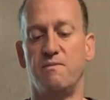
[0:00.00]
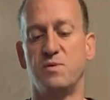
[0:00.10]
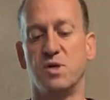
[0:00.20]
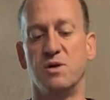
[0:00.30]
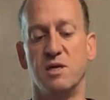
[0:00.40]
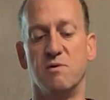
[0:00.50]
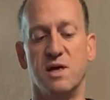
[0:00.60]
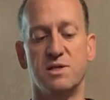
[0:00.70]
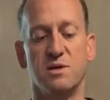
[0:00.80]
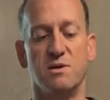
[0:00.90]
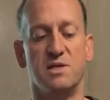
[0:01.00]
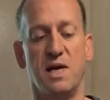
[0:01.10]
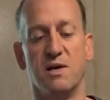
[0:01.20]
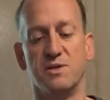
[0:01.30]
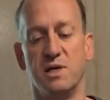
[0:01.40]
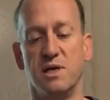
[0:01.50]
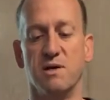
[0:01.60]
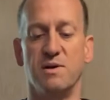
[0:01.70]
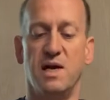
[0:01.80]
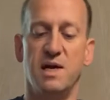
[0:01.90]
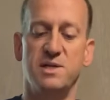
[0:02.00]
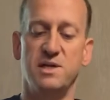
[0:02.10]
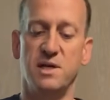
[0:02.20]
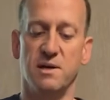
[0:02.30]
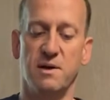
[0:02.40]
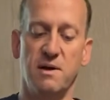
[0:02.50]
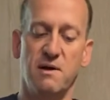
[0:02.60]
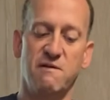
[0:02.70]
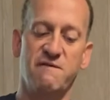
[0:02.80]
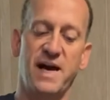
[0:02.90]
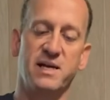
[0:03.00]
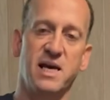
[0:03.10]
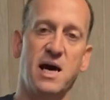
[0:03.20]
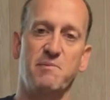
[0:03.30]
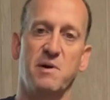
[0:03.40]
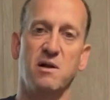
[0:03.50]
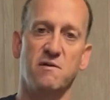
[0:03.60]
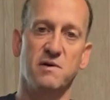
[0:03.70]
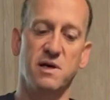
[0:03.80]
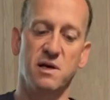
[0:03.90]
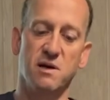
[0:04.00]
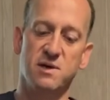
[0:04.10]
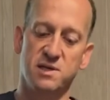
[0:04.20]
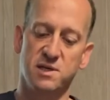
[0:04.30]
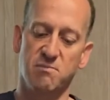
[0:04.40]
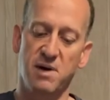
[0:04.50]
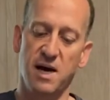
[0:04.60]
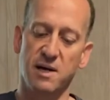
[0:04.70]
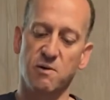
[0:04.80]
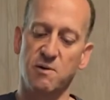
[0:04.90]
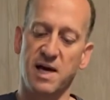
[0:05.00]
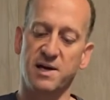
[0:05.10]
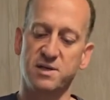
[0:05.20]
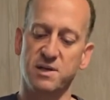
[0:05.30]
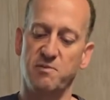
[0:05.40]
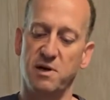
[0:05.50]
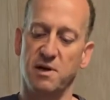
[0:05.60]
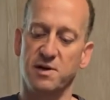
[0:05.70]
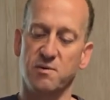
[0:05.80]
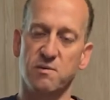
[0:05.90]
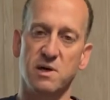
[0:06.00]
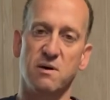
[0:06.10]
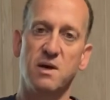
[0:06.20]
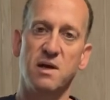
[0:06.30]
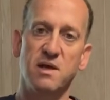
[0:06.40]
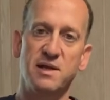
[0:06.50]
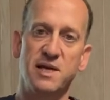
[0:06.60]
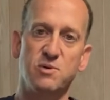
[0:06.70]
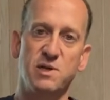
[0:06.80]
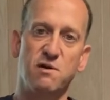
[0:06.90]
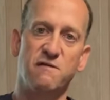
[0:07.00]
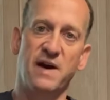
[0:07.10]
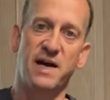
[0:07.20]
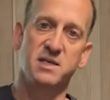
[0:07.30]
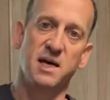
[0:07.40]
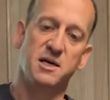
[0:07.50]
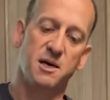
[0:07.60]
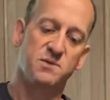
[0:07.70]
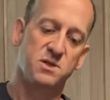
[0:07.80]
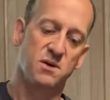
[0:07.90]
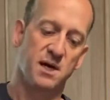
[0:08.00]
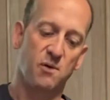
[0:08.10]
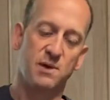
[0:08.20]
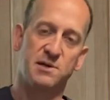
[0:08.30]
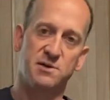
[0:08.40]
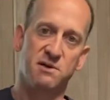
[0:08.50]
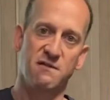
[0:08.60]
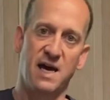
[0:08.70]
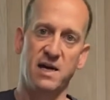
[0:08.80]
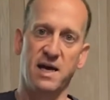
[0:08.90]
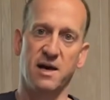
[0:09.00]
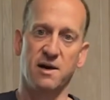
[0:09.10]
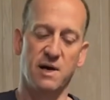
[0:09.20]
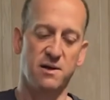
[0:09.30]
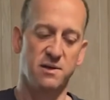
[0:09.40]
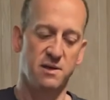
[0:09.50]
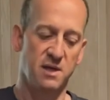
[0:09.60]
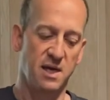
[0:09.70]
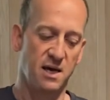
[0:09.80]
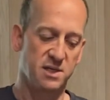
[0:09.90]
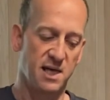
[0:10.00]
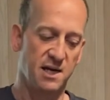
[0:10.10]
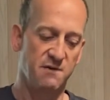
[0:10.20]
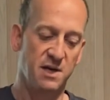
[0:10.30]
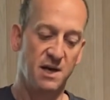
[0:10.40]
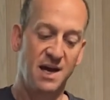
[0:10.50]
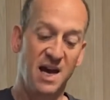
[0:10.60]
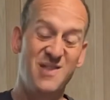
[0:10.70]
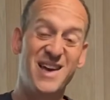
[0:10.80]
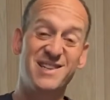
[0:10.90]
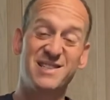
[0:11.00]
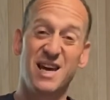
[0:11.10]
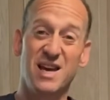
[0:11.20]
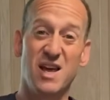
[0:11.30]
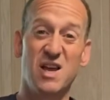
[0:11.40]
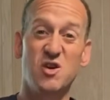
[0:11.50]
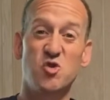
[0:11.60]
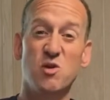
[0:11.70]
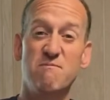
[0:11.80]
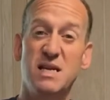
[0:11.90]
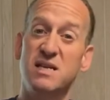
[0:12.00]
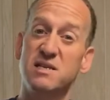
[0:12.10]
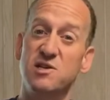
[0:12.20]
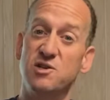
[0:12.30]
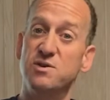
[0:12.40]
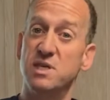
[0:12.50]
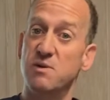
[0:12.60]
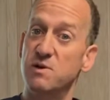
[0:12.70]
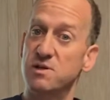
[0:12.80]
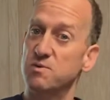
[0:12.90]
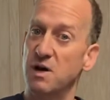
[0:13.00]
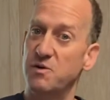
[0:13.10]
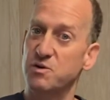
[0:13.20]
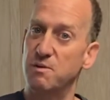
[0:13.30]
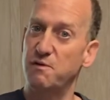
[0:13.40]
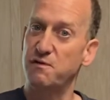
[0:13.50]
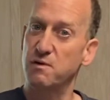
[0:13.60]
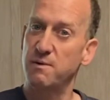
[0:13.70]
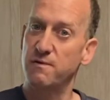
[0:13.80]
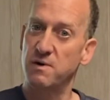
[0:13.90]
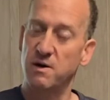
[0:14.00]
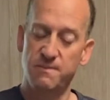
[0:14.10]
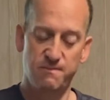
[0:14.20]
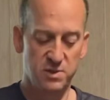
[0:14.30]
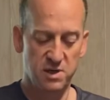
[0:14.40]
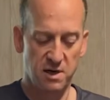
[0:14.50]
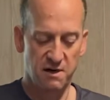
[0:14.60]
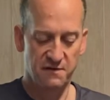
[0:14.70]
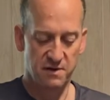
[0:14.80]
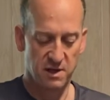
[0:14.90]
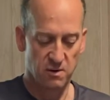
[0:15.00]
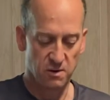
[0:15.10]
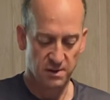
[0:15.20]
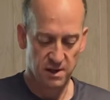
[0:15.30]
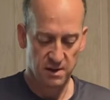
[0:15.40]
turkey breast. So the tail's here, the head's here, fat cap all over here. This is the bottom where we actually put it on the grill. These we do fat side up, so it kind of renders the fat down around the outside of it, and they stay tremendously juicy, which is where I was going before I shot off on the old